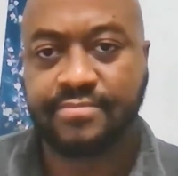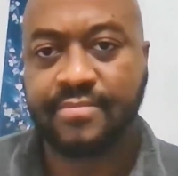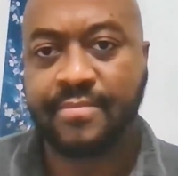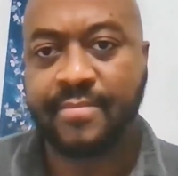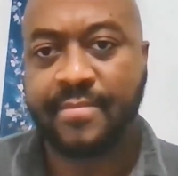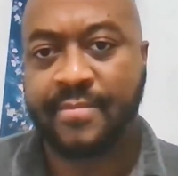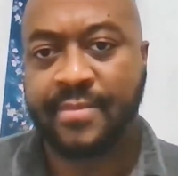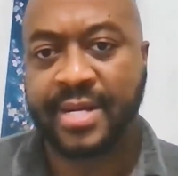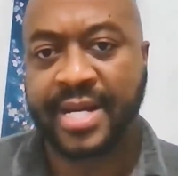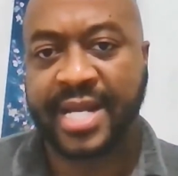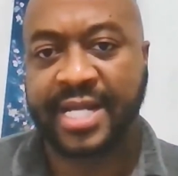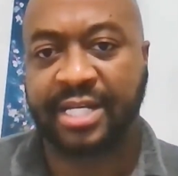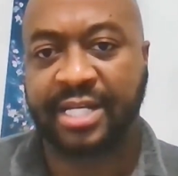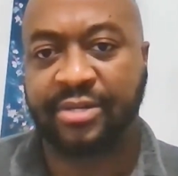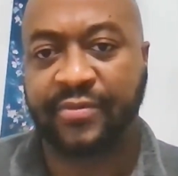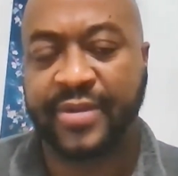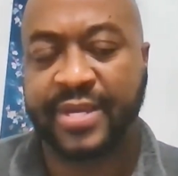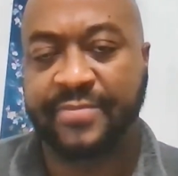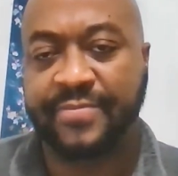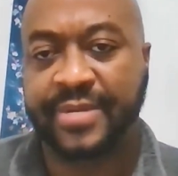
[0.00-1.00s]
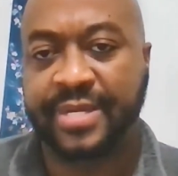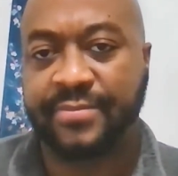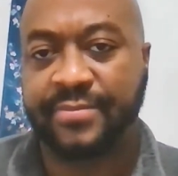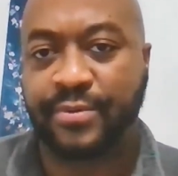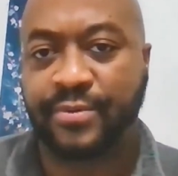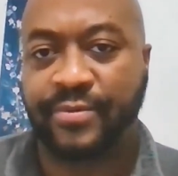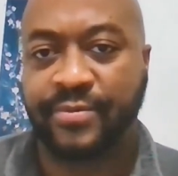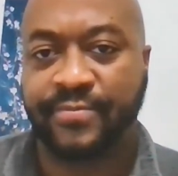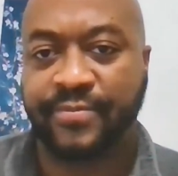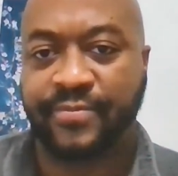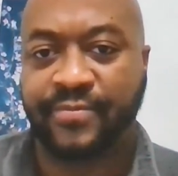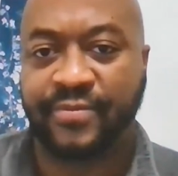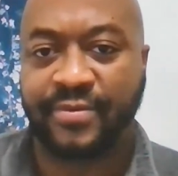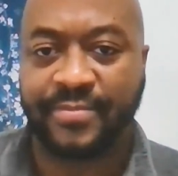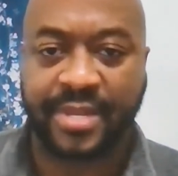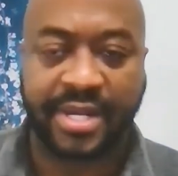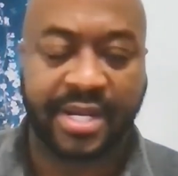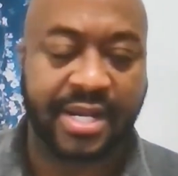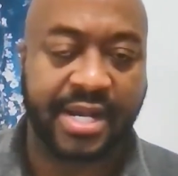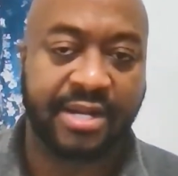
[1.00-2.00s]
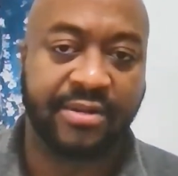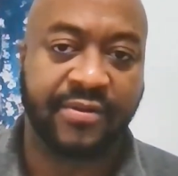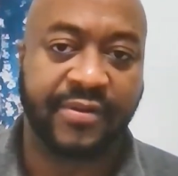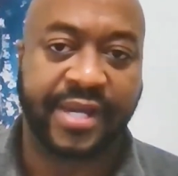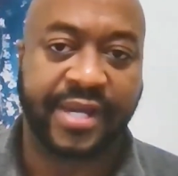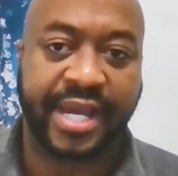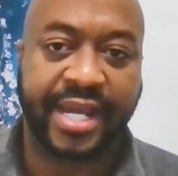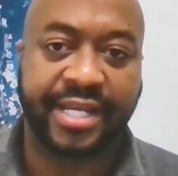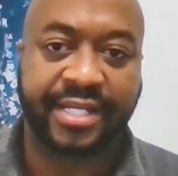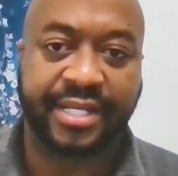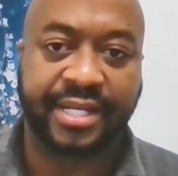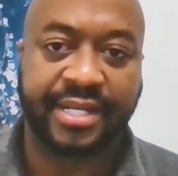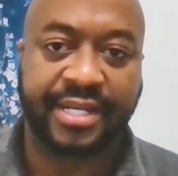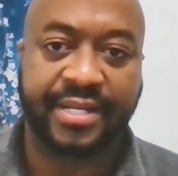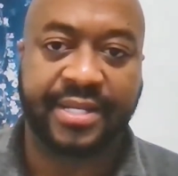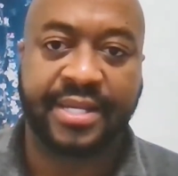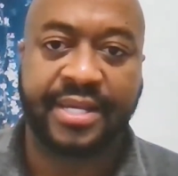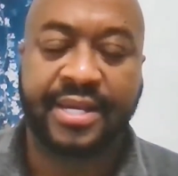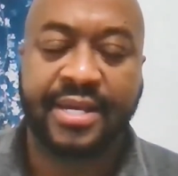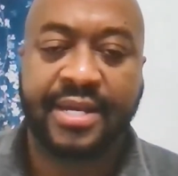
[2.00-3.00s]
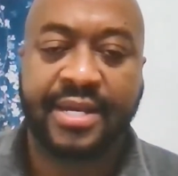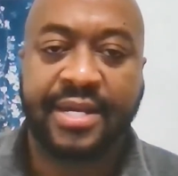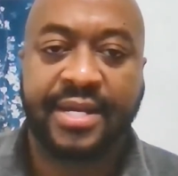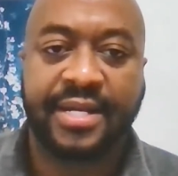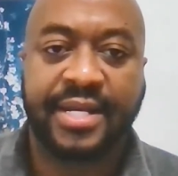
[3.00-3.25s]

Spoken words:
Like three people from the congregation, they